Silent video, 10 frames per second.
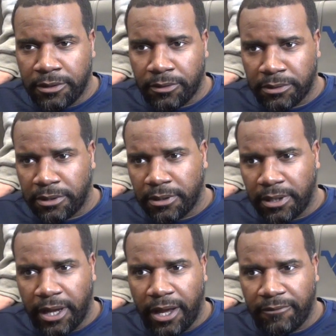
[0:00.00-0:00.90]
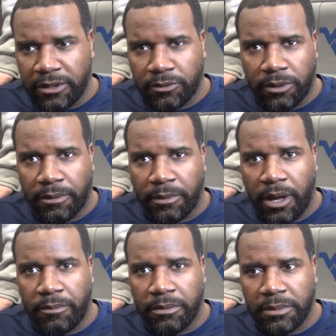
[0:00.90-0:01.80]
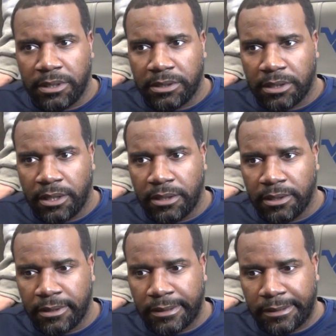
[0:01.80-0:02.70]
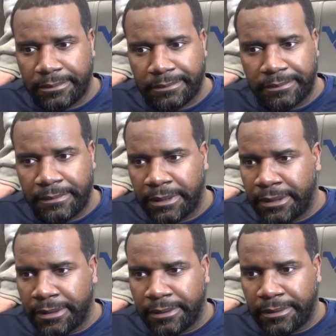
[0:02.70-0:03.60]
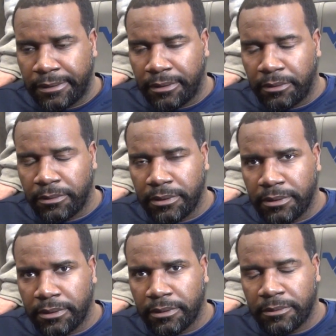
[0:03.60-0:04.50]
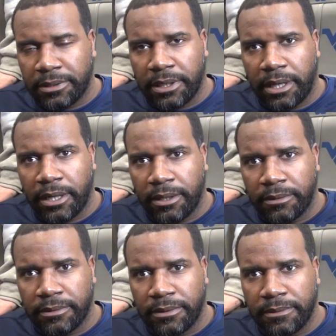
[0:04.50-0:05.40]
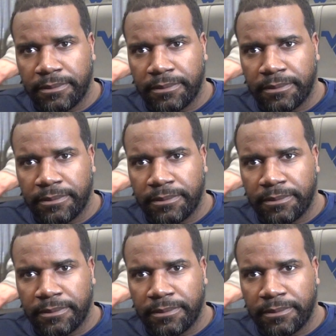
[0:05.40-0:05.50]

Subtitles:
So it's good to have each one of them complement each other. And, we'll see how that goes.